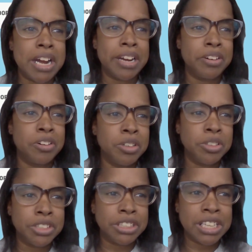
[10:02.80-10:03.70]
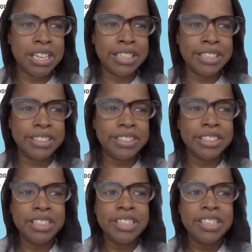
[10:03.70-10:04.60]
my girls' nights
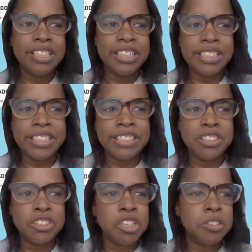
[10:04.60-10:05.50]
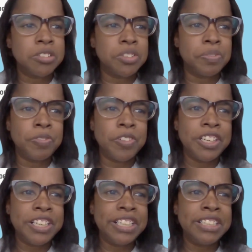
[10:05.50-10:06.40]
get to talk to
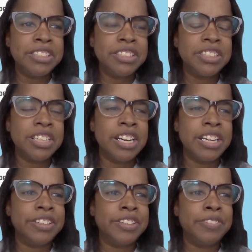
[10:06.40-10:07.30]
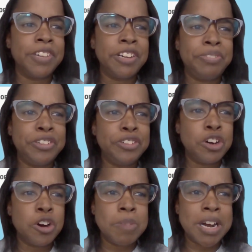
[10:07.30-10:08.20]
friends. Um, if you
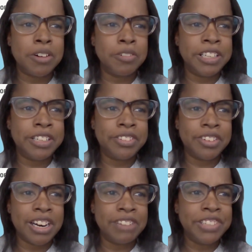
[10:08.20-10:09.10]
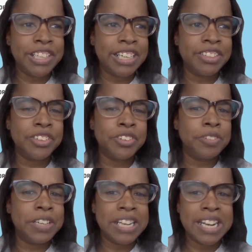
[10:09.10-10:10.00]
know about We Thrive Together,
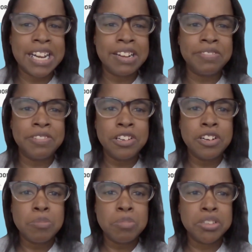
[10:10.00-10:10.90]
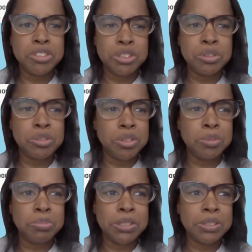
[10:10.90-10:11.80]
we have personal
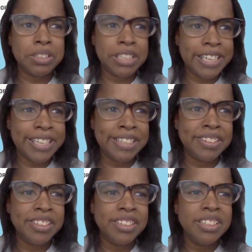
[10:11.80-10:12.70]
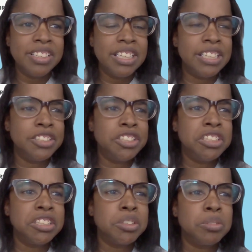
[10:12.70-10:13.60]
groups on there. And it's
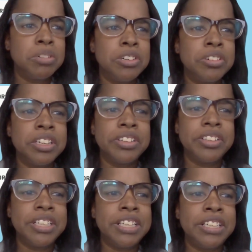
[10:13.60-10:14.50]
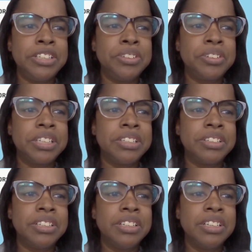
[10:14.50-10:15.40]
just a real good thing. You
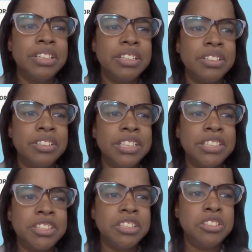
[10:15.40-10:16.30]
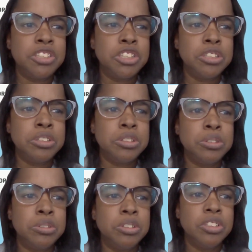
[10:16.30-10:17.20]
can listen
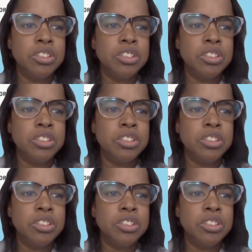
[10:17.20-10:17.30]
to